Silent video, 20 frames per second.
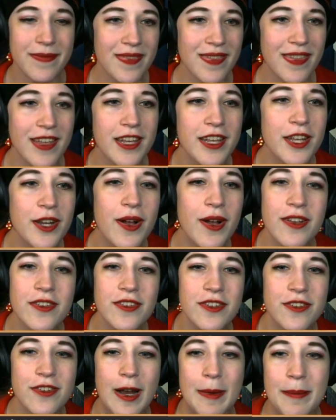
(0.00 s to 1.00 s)
You know, I'll
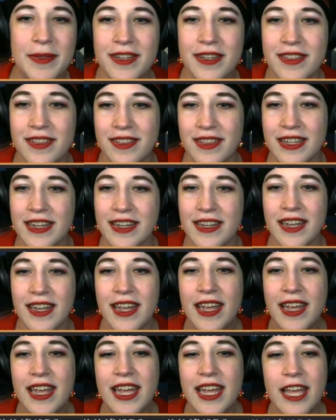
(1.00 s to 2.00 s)
just drop the link.
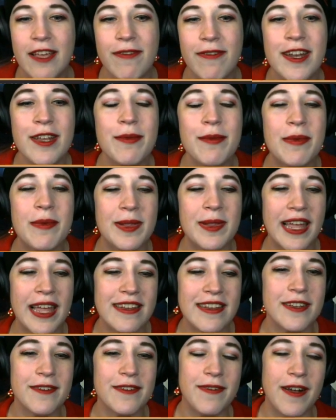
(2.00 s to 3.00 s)
If anyone would
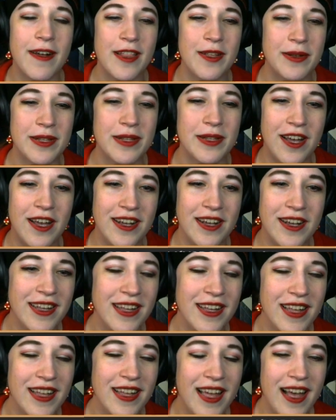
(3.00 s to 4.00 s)
like to follow along
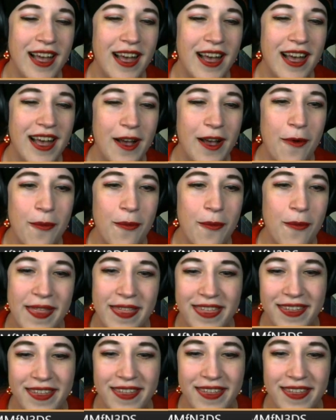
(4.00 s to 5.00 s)
with
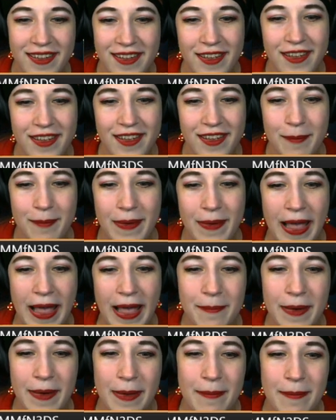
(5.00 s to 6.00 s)

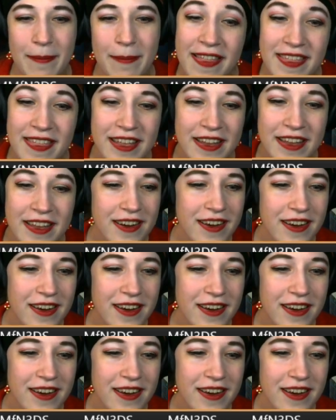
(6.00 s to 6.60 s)
my math here,